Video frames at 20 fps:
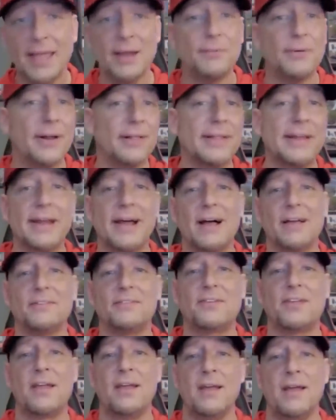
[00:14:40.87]
He really
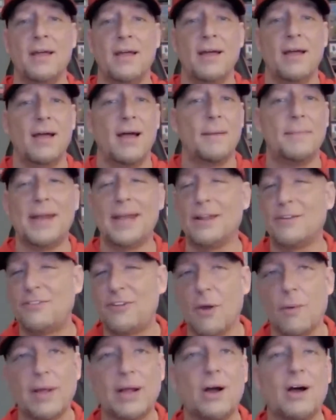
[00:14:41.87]
does. I mean, he's
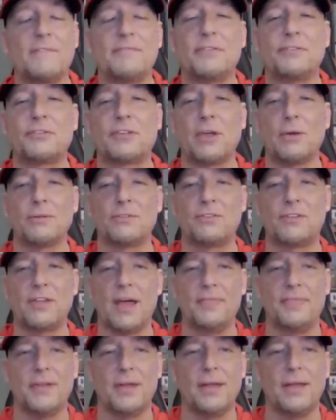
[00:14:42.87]
showing off the skill
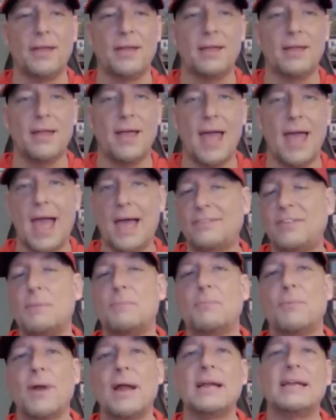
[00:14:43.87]
set that has
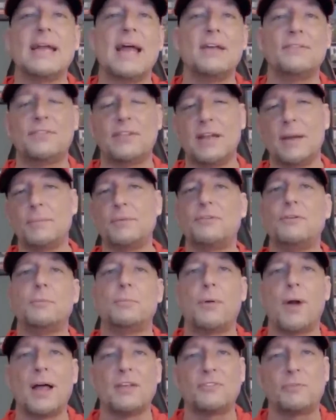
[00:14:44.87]
him ranked as the number two
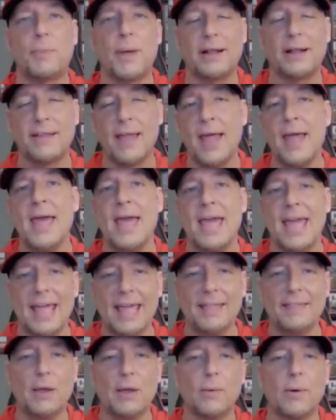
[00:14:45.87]
prospect
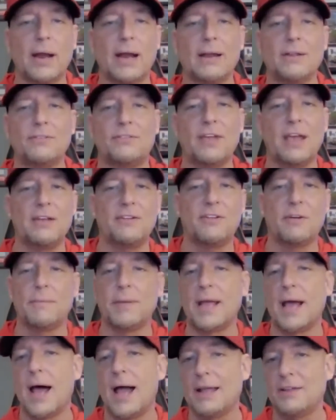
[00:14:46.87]
in the organization
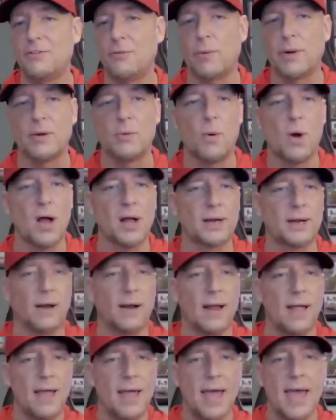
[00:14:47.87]
behind Jordan
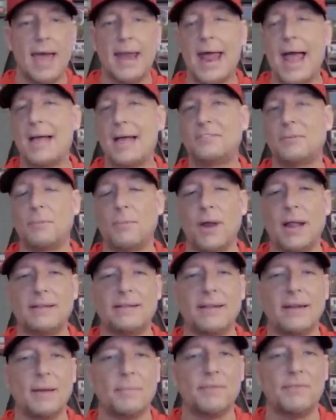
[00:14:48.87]
Walker and has him
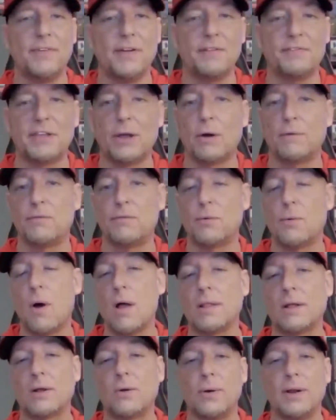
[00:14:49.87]
ranked at number 50
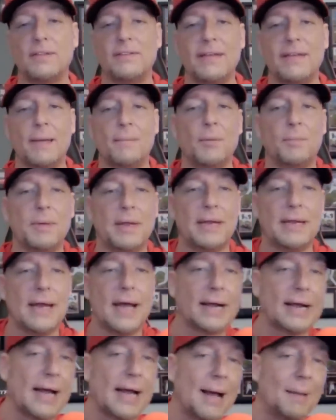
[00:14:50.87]
overall, according to
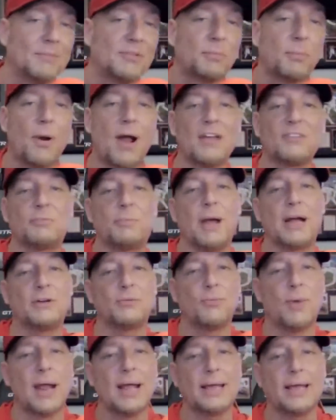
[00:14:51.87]
MLB.com's
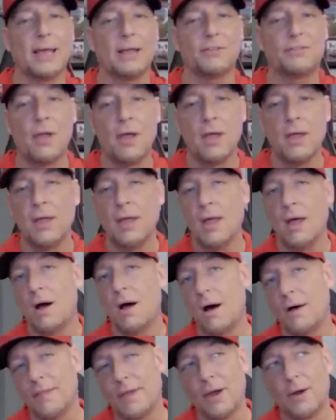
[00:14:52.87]
prospect rankings.
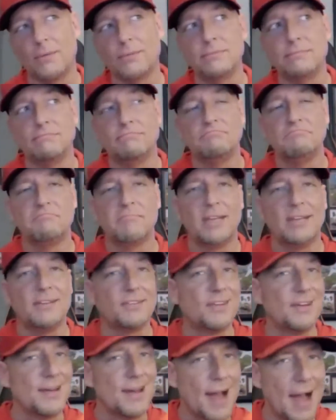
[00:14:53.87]
Although
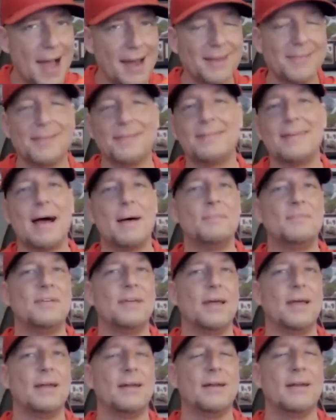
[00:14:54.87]
he's not in the top
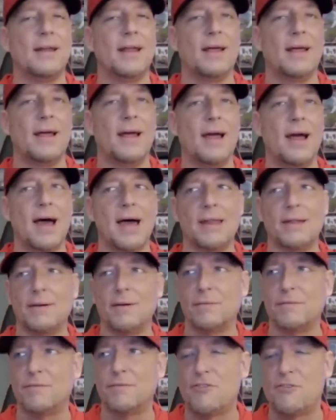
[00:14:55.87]
10 out
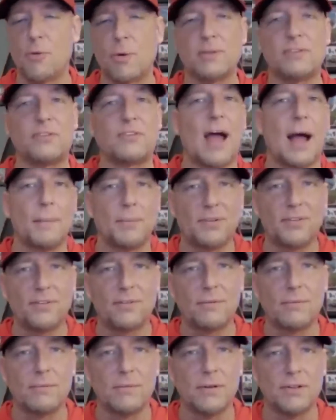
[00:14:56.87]
of
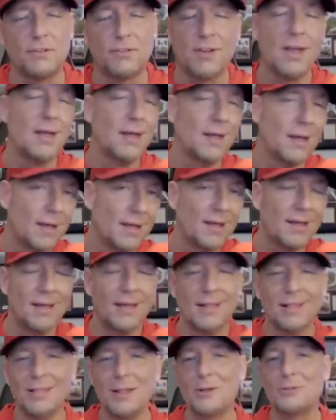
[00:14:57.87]
shortstops, which
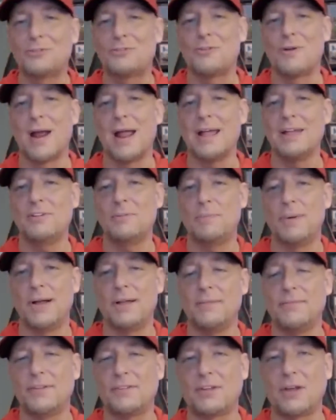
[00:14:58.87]
a little strange,
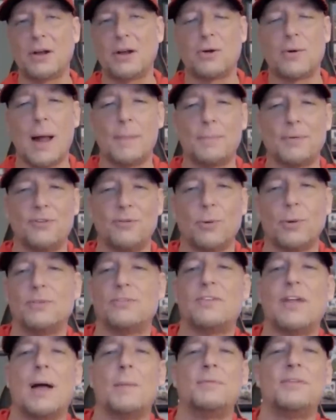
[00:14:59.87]
but there's a good crop of
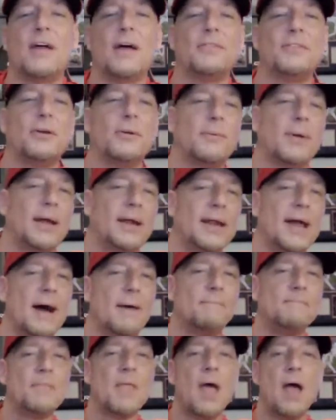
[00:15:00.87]
shortstops out there right
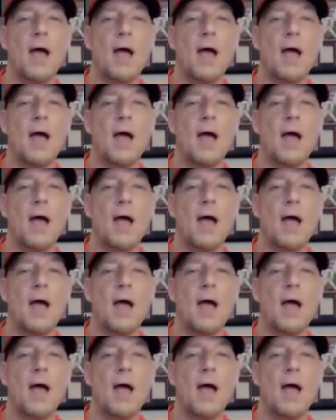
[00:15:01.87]
now.